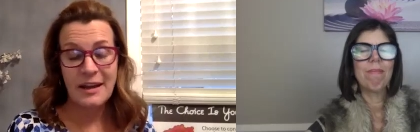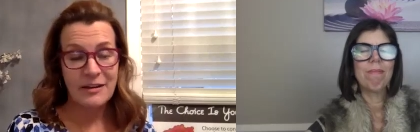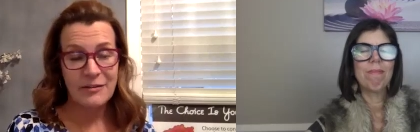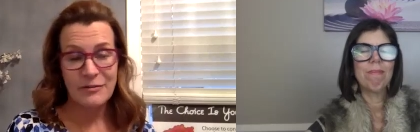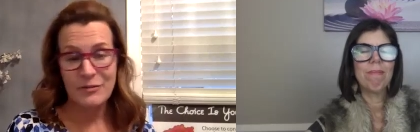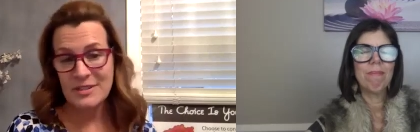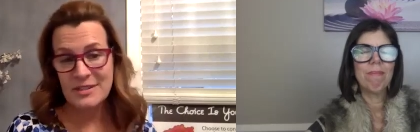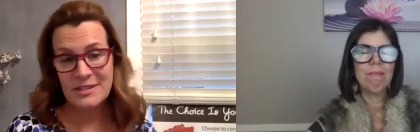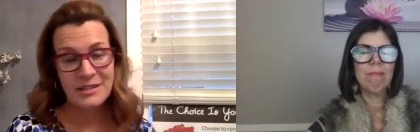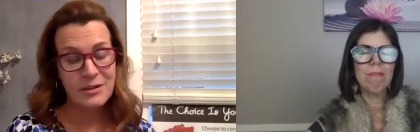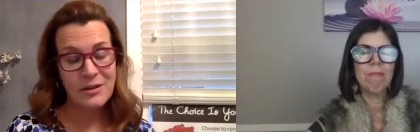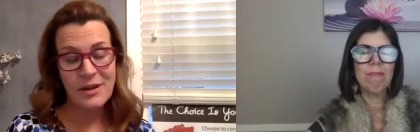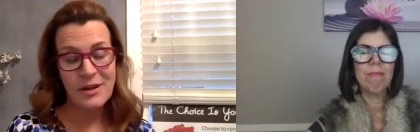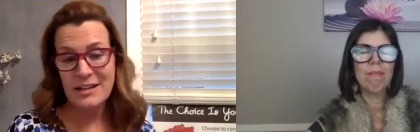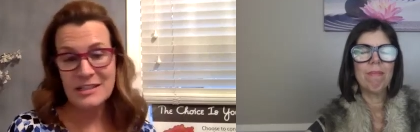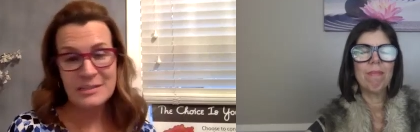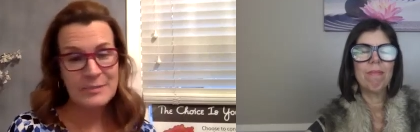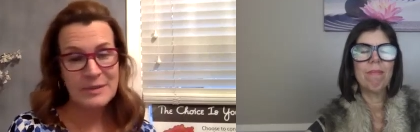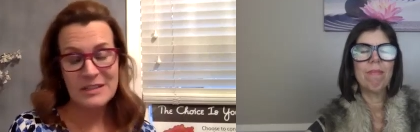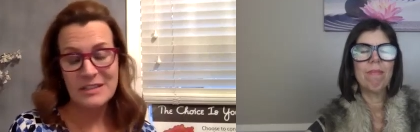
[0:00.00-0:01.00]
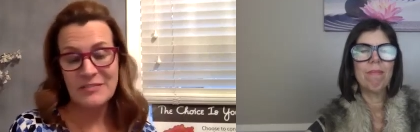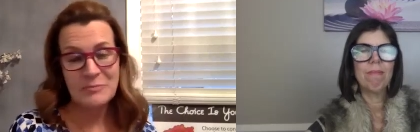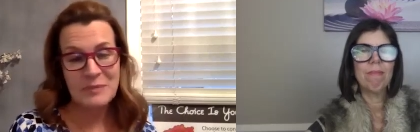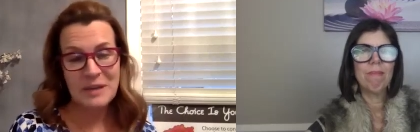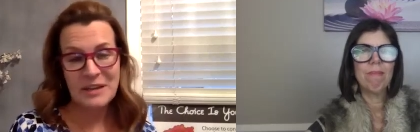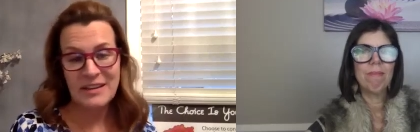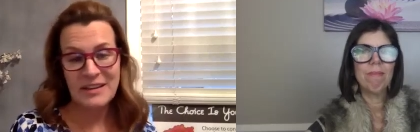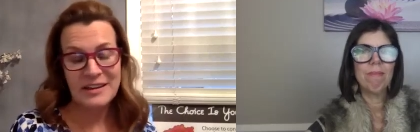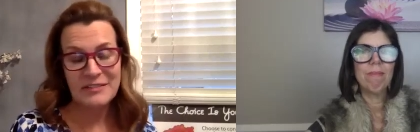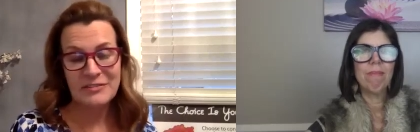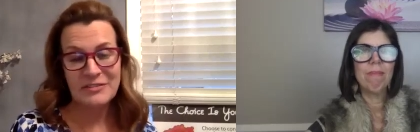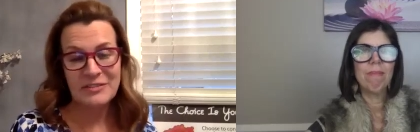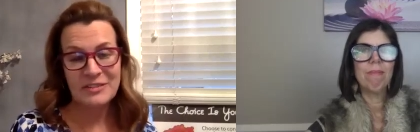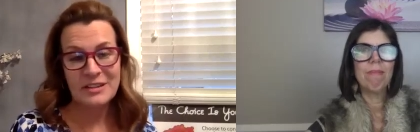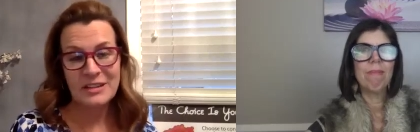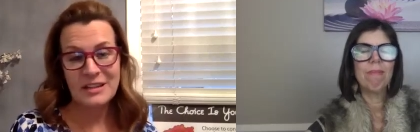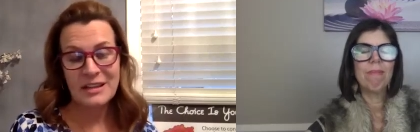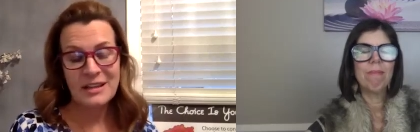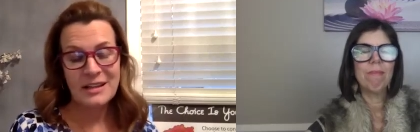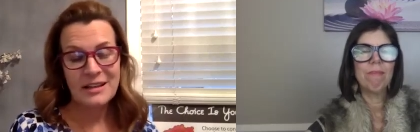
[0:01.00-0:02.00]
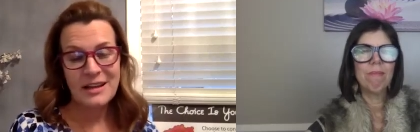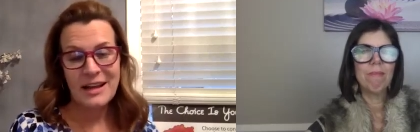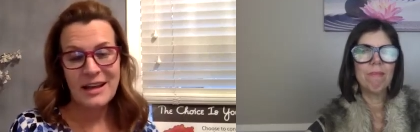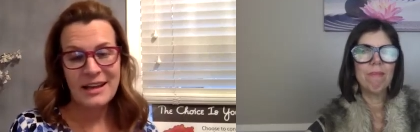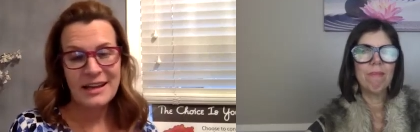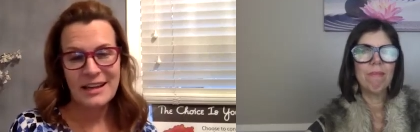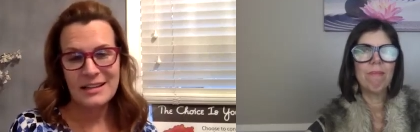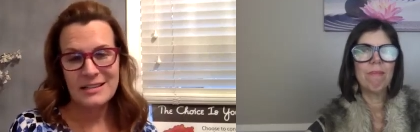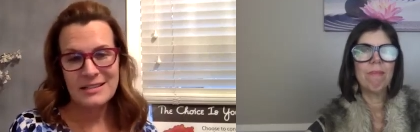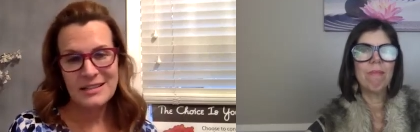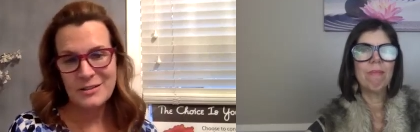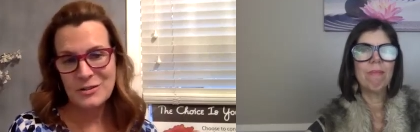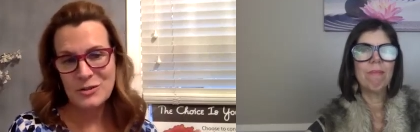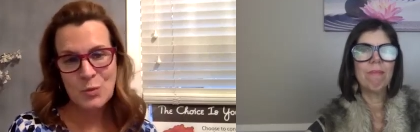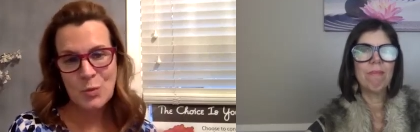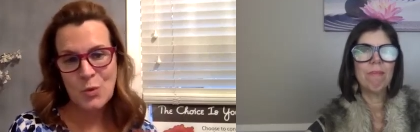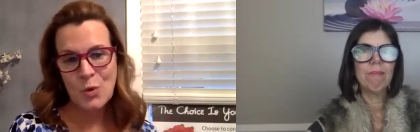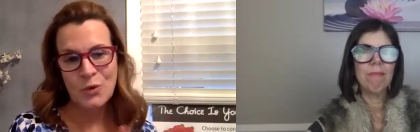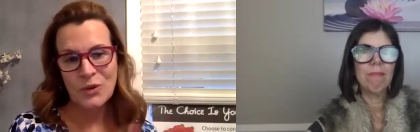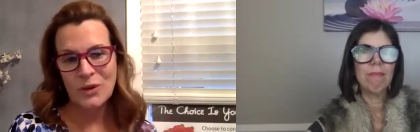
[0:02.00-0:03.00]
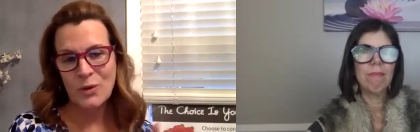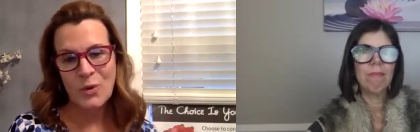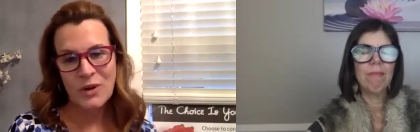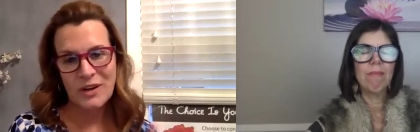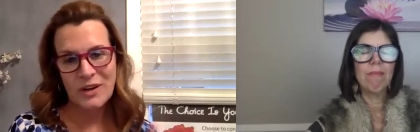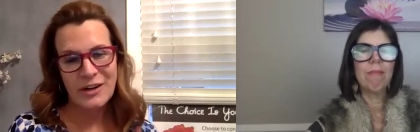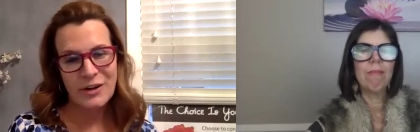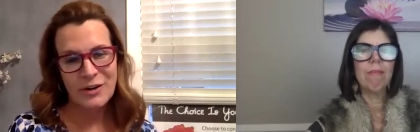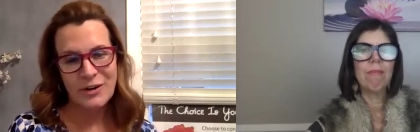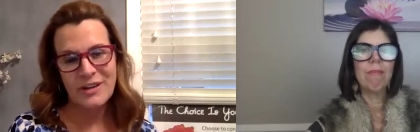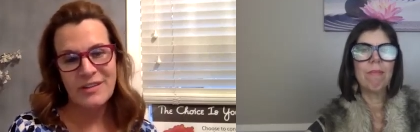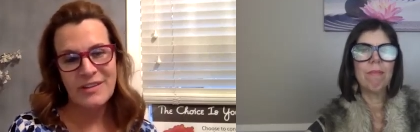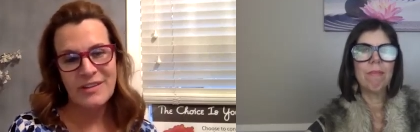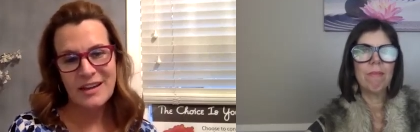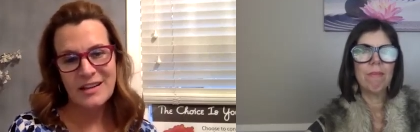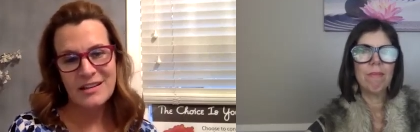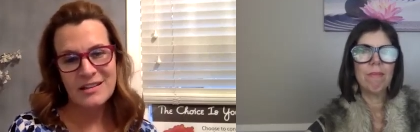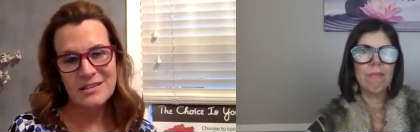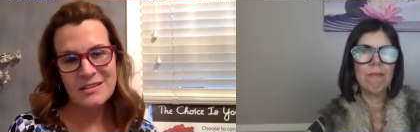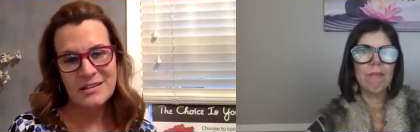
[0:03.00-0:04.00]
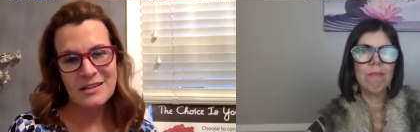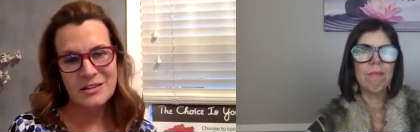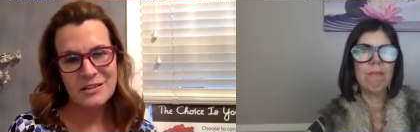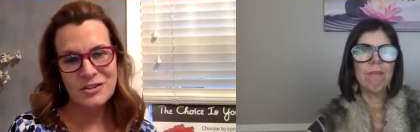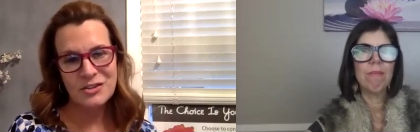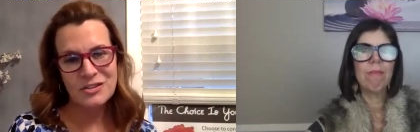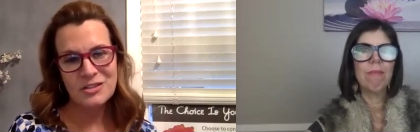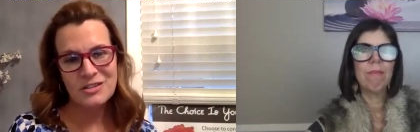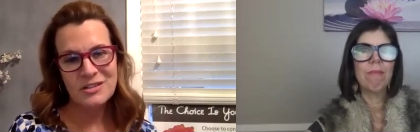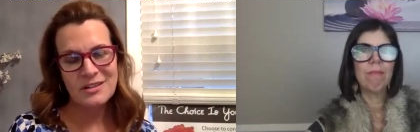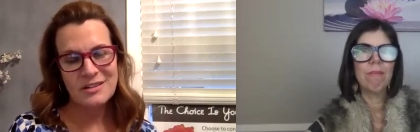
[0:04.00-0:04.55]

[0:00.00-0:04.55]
Speaker 1: every single aspect of my life. Mm. I mm-hmm. can't say there's only one area that it's touched.